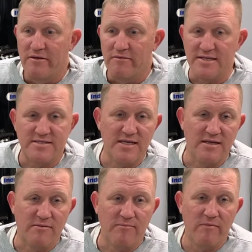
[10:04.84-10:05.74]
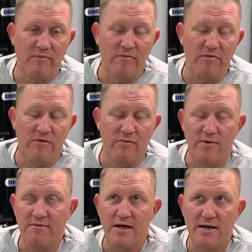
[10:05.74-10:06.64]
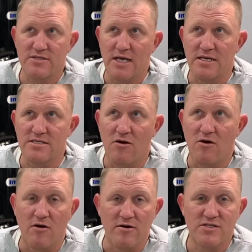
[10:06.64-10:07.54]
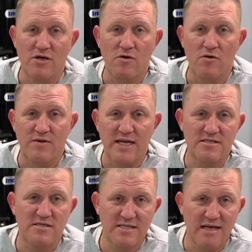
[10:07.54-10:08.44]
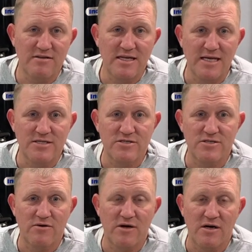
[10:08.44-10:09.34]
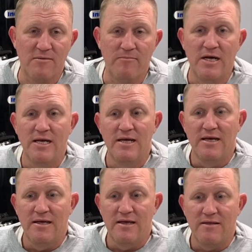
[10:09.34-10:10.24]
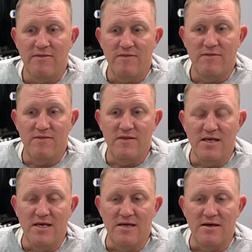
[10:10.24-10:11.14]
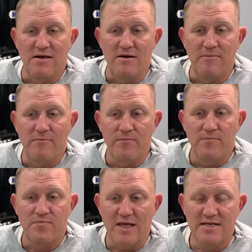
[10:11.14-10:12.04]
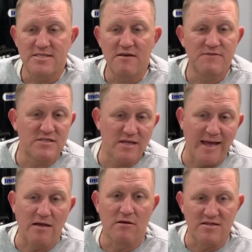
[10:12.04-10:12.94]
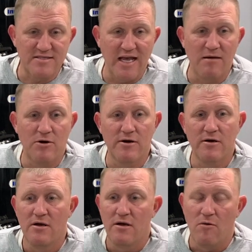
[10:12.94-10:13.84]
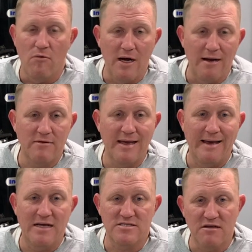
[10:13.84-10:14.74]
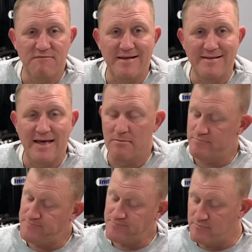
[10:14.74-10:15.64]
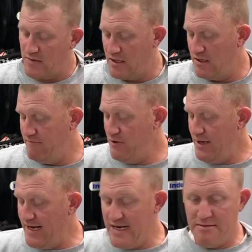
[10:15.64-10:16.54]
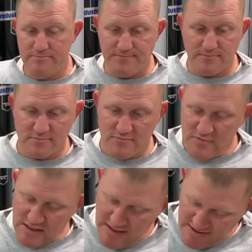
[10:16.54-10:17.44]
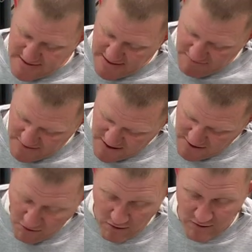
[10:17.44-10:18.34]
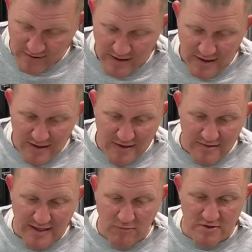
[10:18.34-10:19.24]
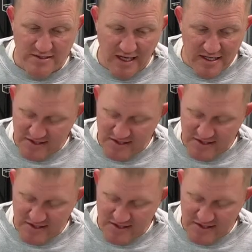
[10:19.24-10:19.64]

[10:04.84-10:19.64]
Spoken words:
let's see, the Riviera's SR, so that's a 70 engine. So SF is like LeSabre, Wildcat, stuff like that. If you had a 70 car that was not a